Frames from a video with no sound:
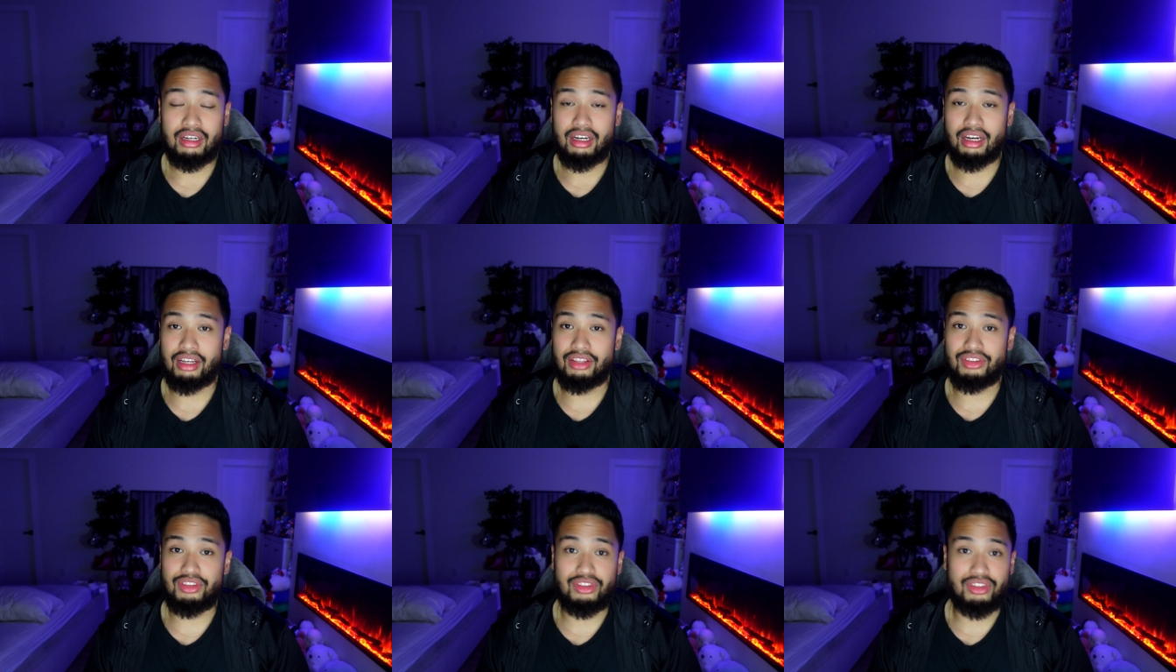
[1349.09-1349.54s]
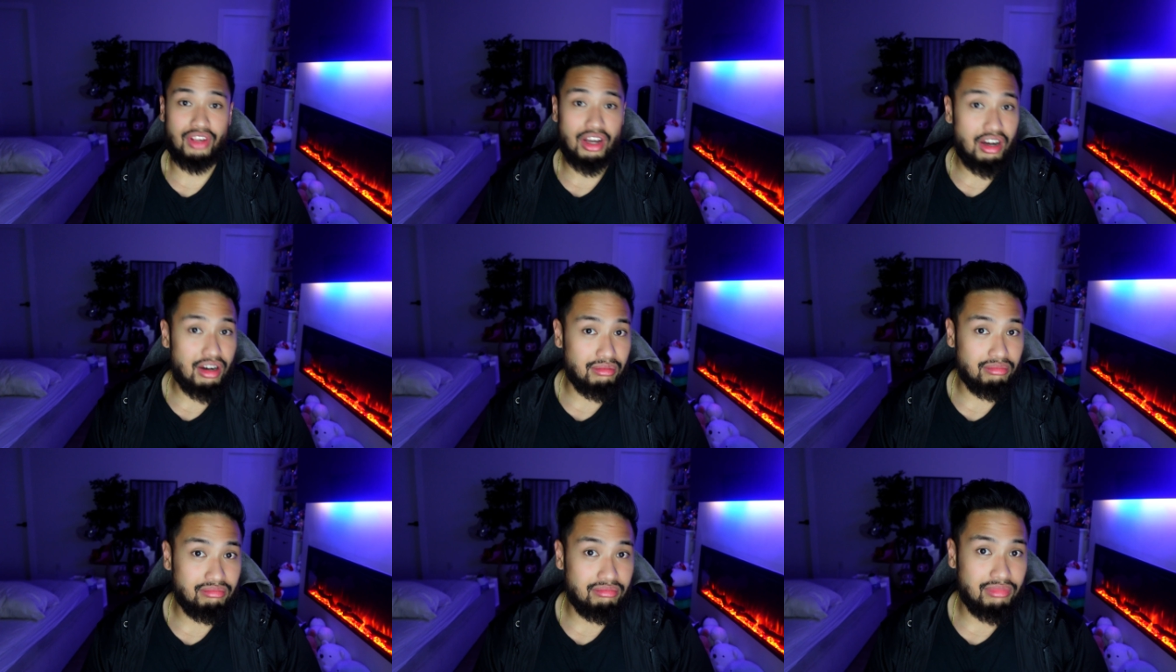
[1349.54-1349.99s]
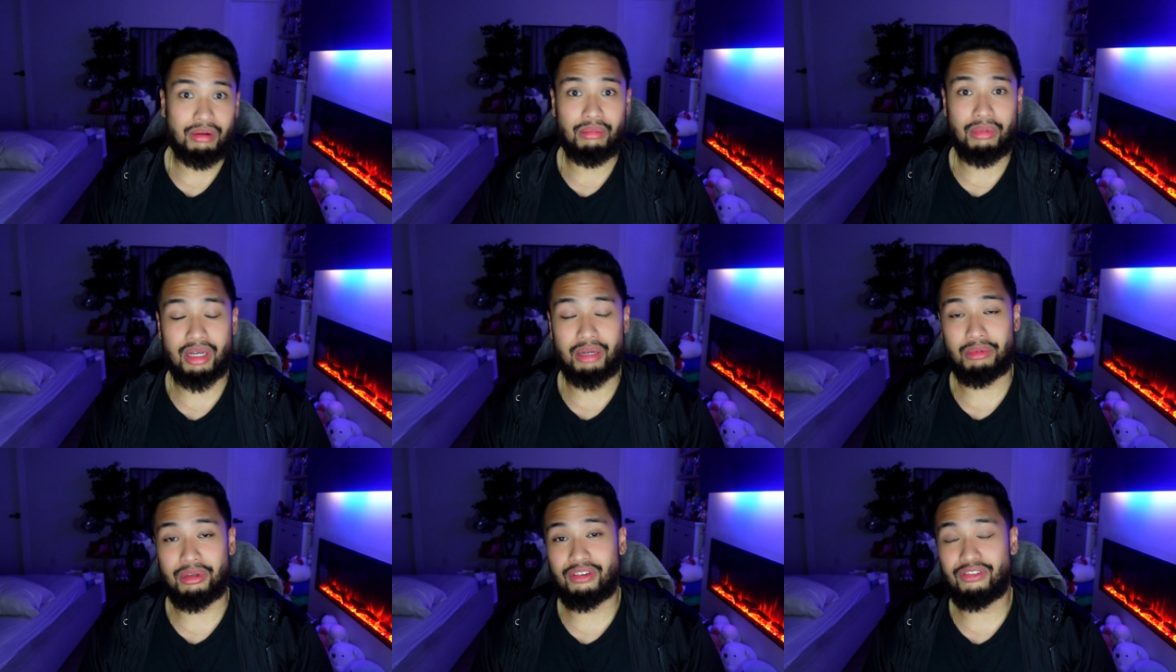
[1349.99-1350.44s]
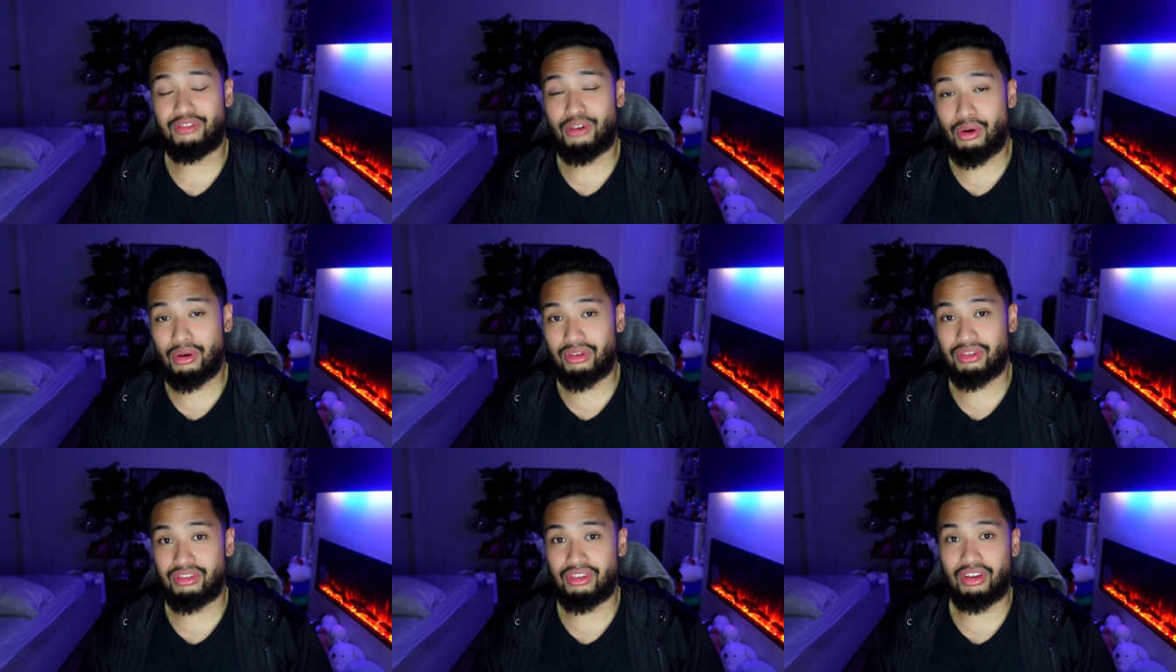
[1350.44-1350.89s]
and some may be
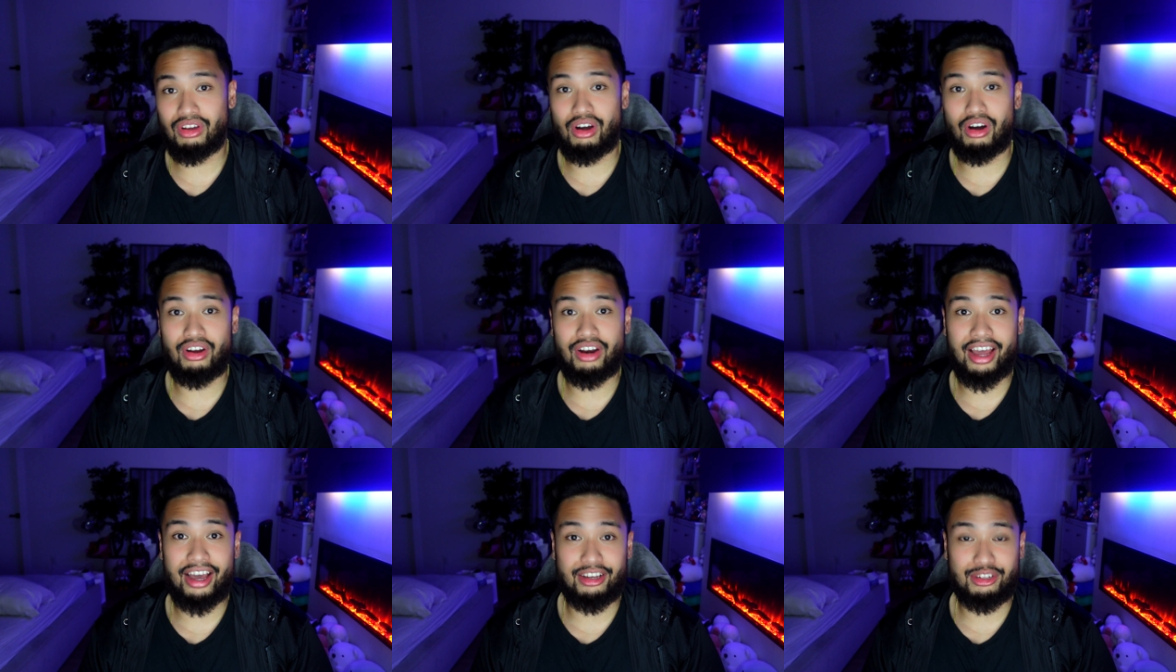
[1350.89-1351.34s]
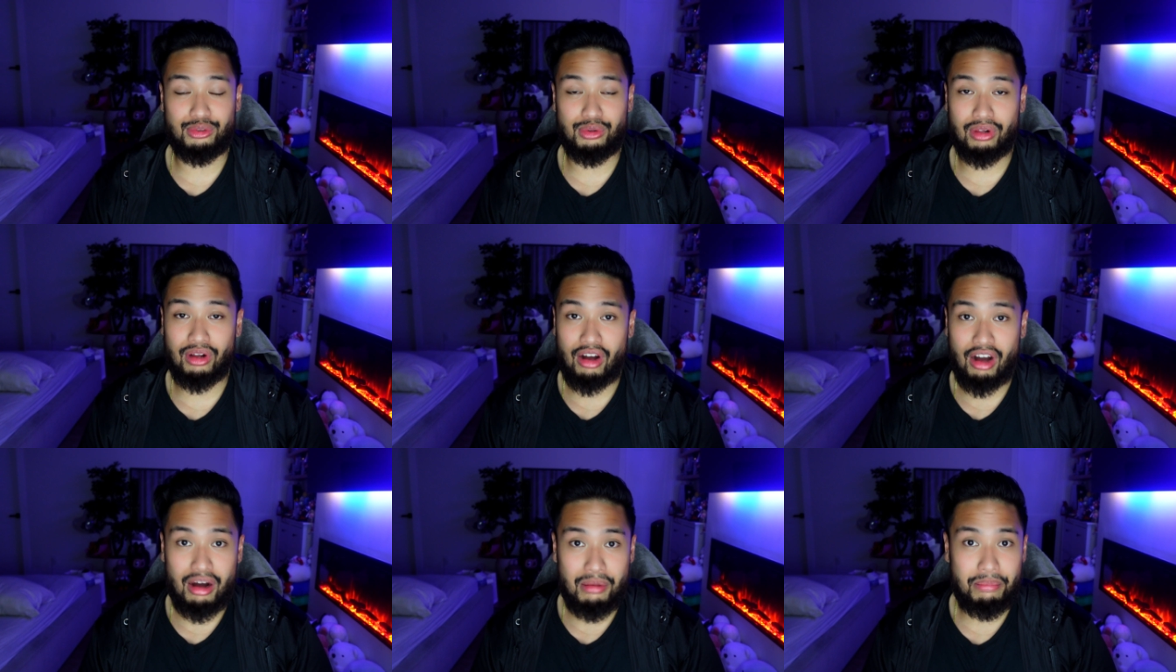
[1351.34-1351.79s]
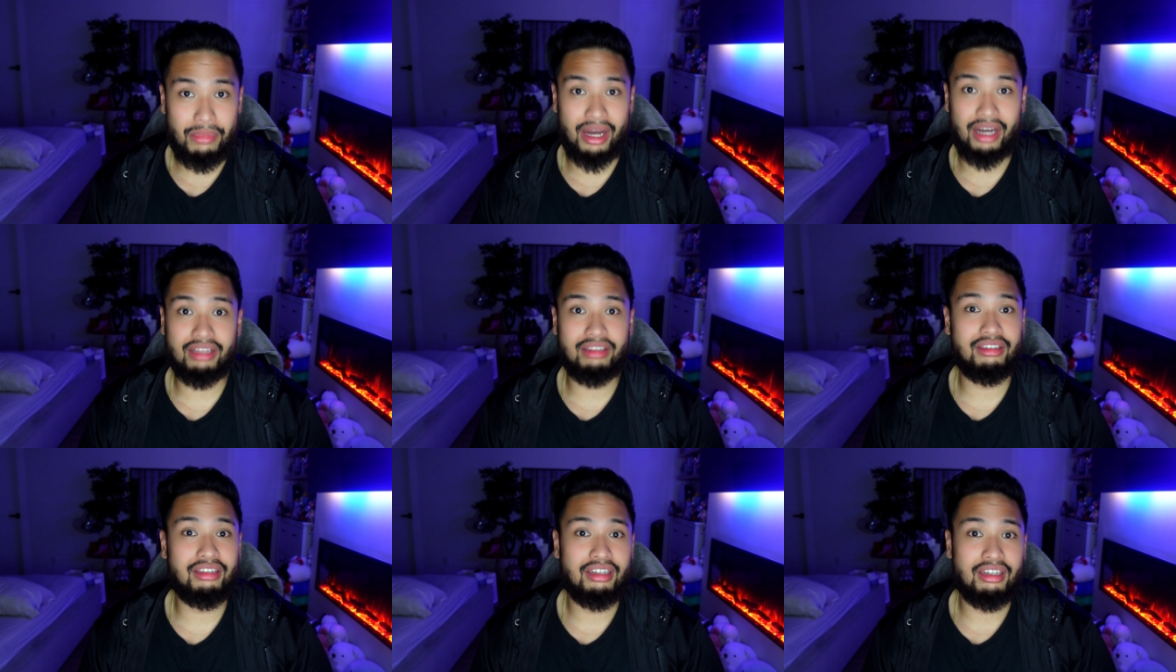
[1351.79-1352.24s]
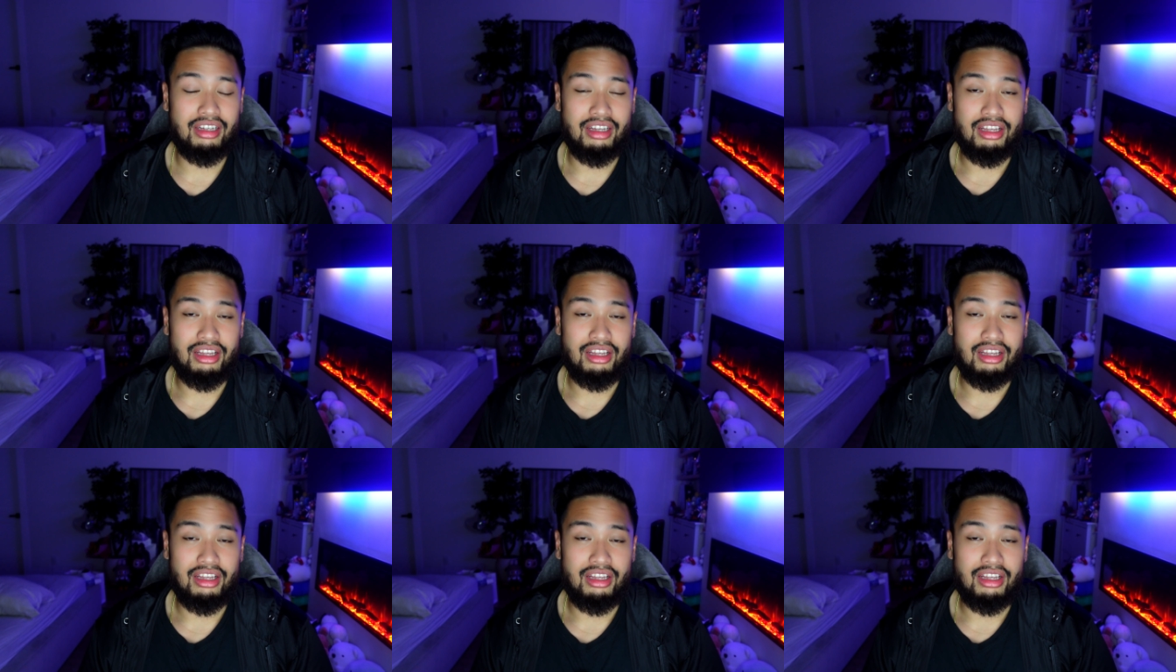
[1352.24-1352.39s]
focusing on actual combat.